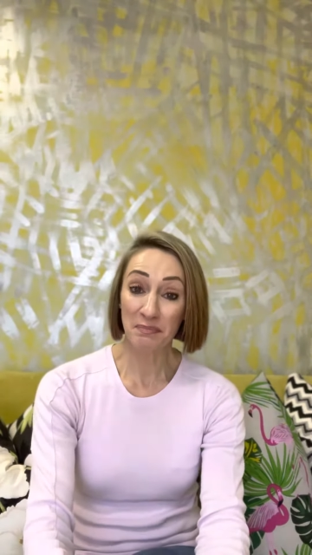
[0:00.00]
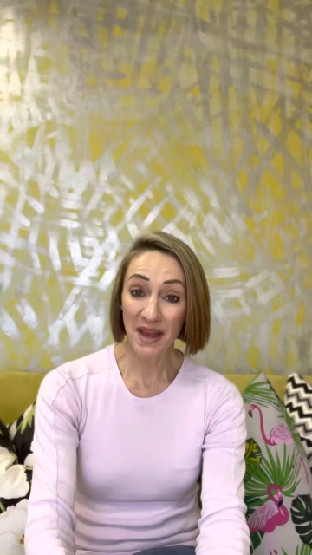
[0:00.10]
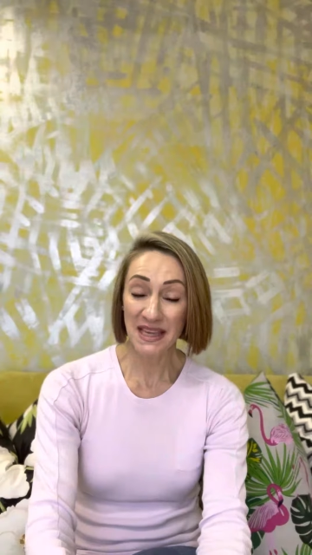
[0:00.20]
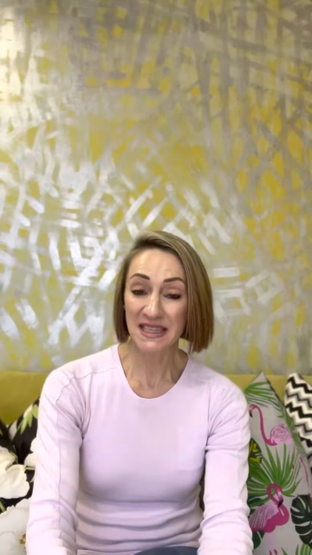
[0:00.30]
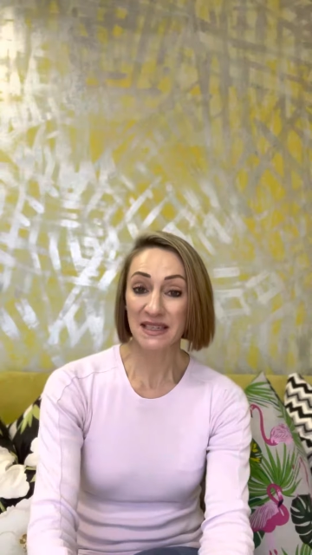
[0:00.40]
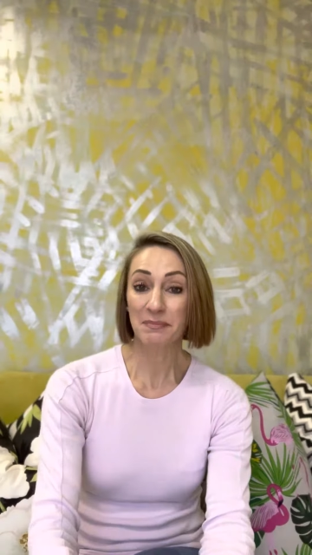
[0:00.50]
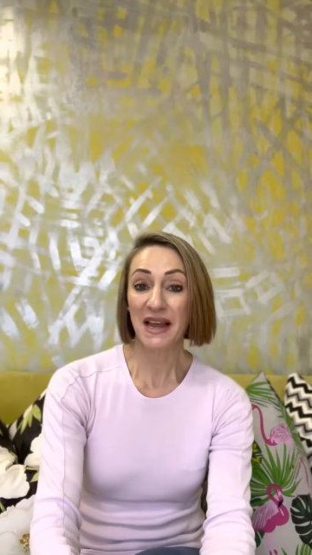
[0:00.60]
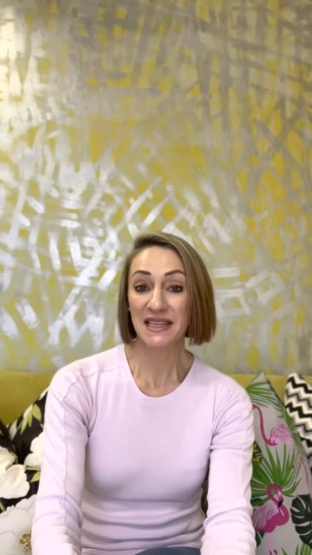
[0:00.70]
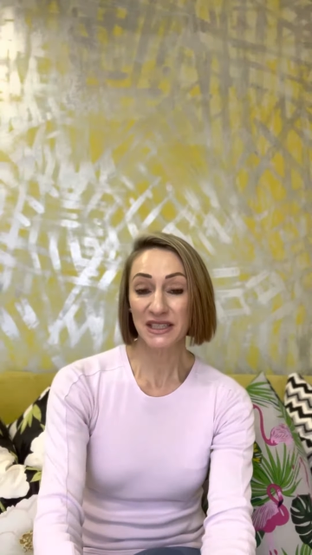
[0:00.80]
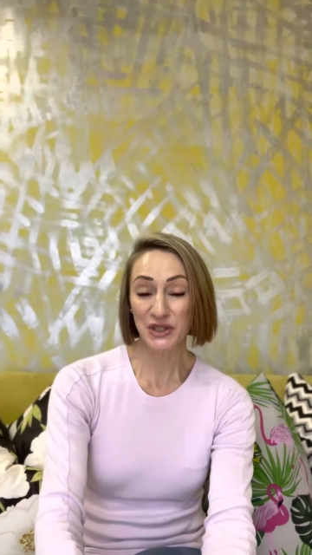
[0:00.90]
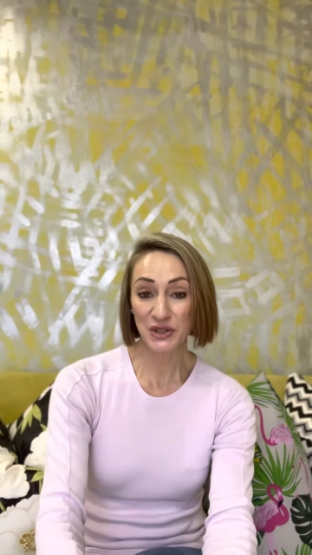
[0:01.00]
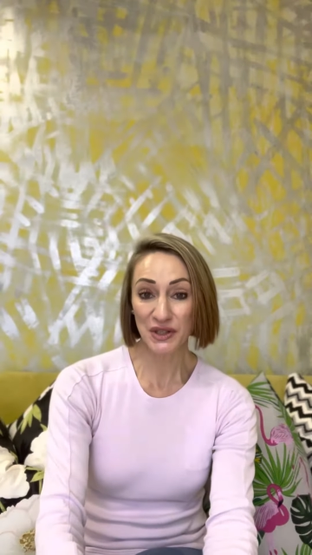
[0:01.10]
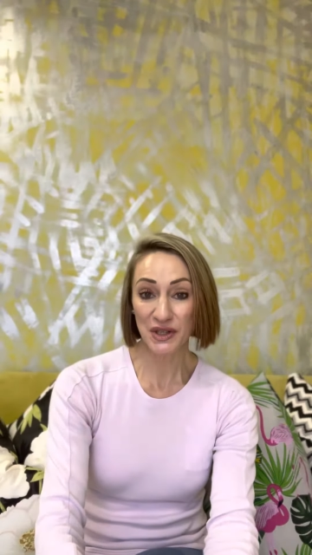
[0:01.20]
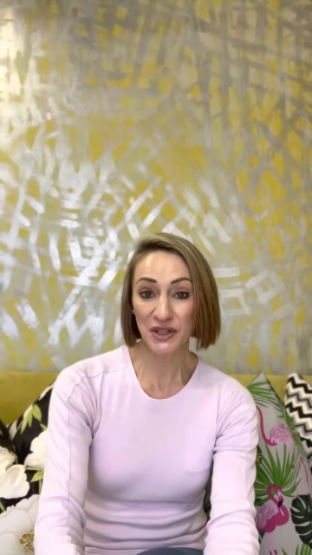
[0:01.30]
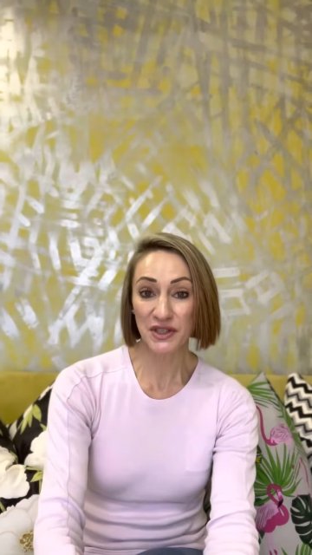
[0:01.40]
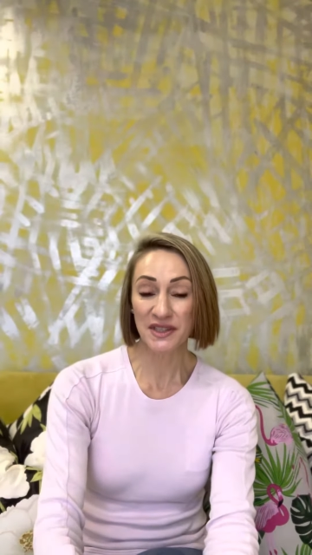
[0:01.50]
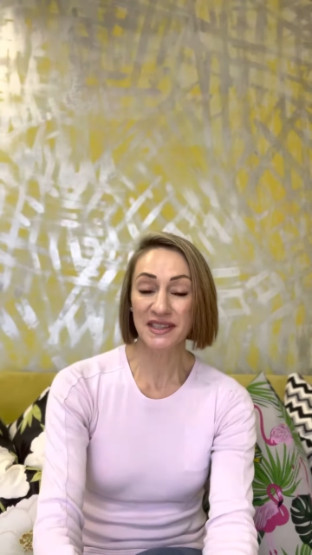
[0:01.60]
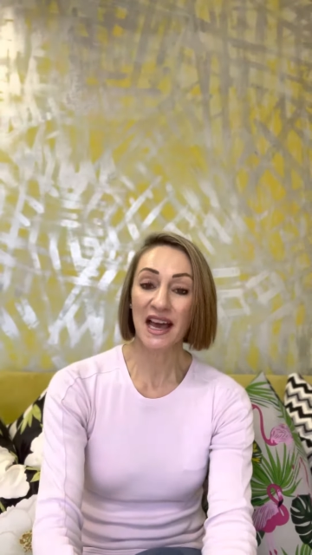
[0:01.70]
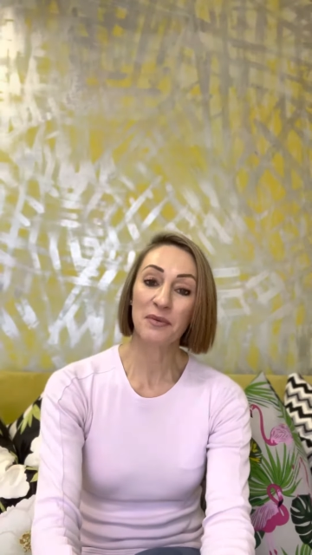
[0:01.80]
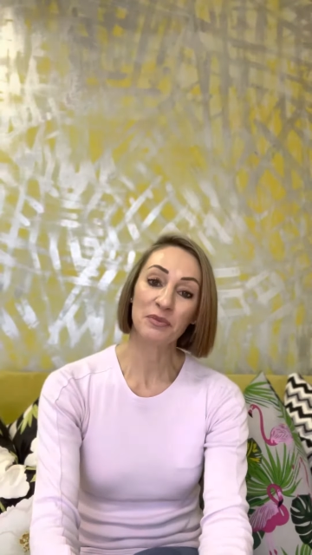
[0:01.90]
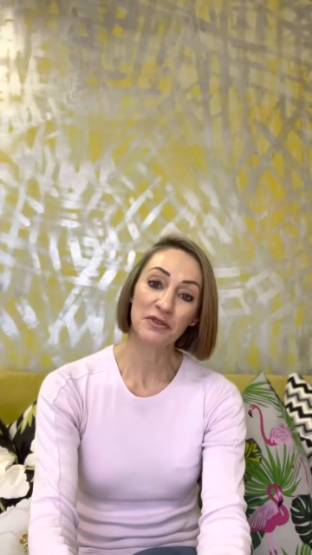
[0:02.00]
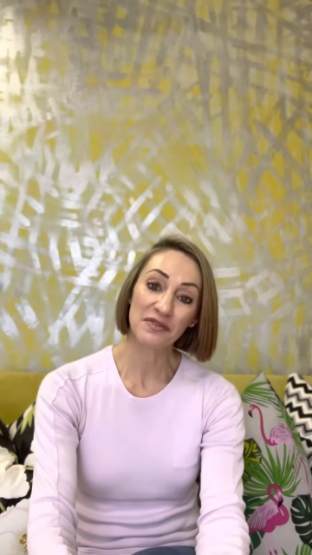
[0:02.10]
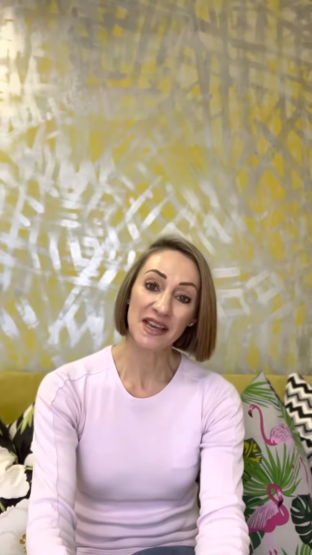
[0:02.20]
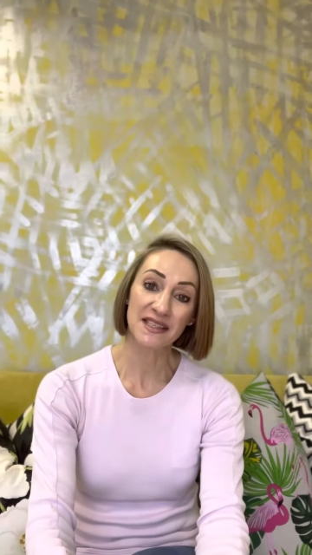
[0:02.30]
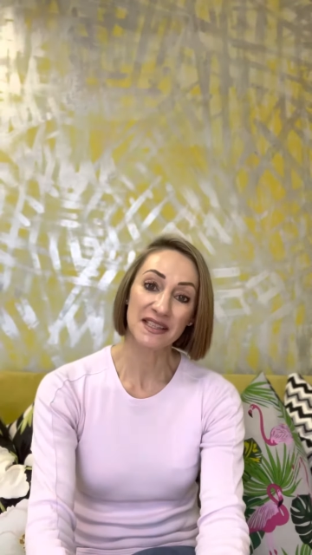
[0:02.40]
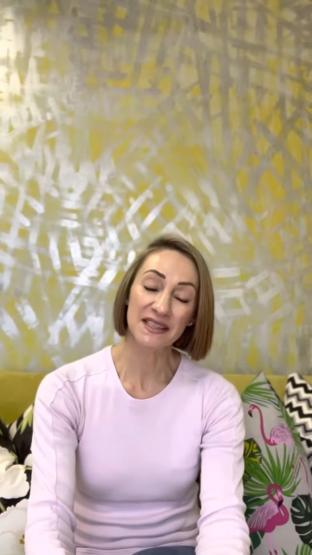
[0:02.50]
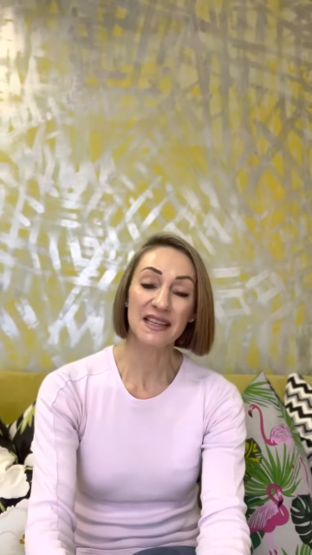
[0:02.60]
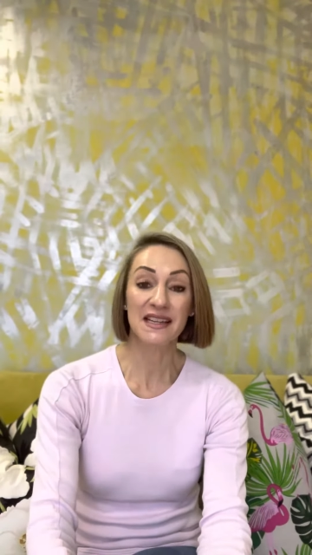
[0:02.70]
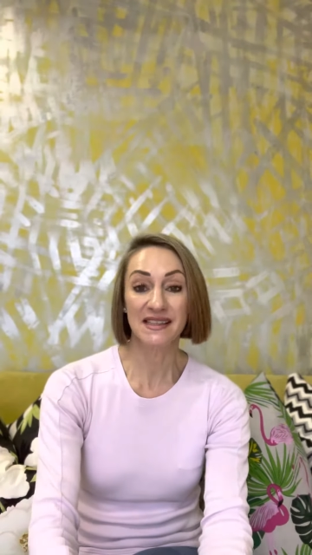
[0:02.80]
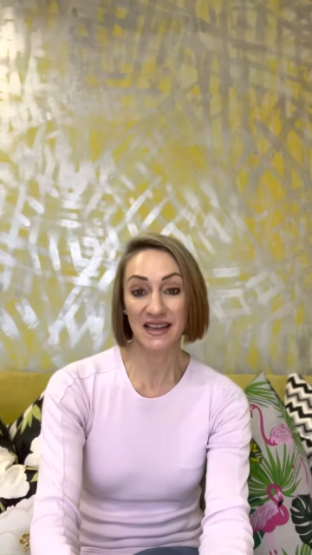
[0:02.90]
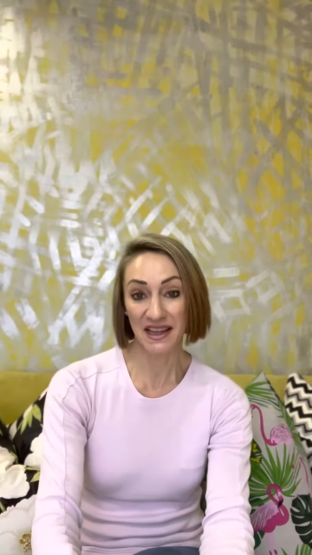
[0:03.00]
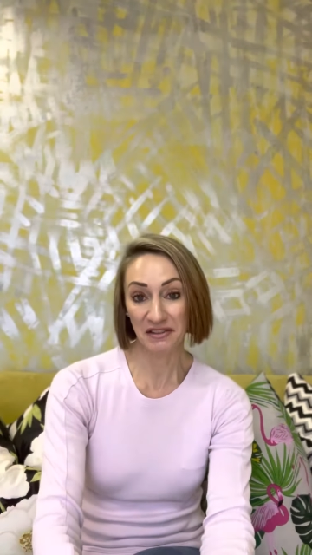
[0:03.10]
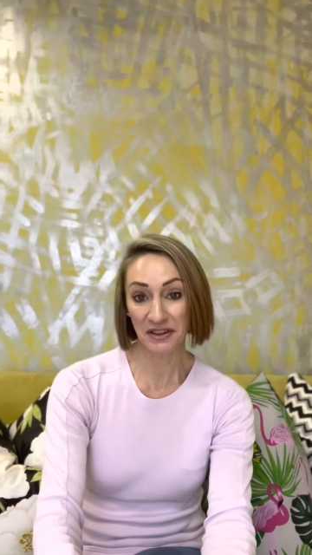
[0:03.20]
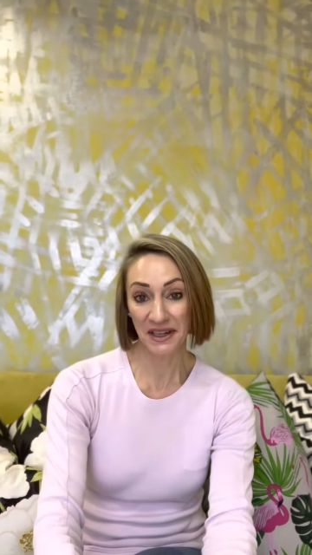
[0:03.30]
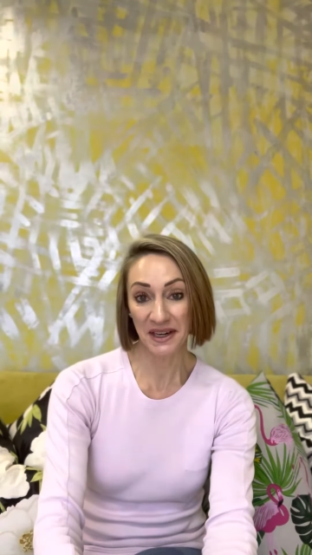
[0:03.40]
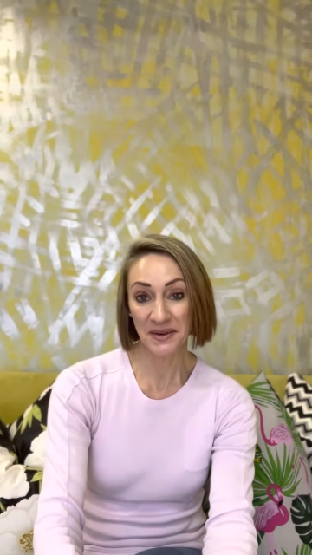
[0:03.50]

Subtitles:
best plastic surgeons and professors in South Africa.